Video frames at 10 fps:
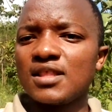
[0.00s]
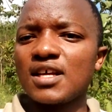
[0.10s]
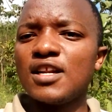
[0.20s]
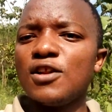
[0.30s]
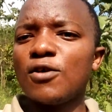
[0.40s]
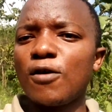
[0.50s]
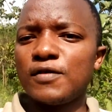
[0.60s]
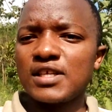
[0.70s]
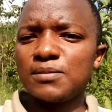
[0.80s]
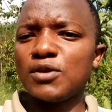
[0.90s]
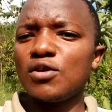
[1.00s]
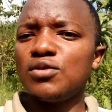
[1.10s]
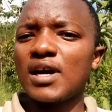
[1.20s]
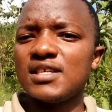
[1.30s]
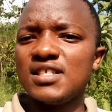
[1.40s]
clinical officers, because
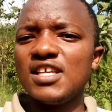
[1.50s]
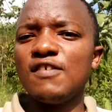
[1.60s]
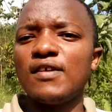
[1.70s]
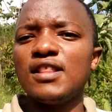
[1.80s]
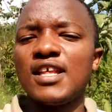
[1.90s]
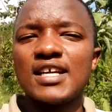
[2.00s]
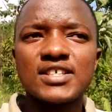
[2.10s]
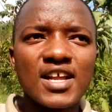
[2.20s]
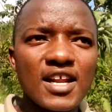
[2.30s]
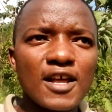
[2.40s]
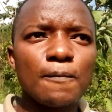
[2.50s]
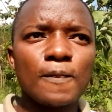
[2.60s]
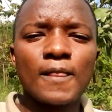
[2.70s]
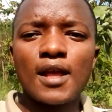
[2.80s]
you can see even their training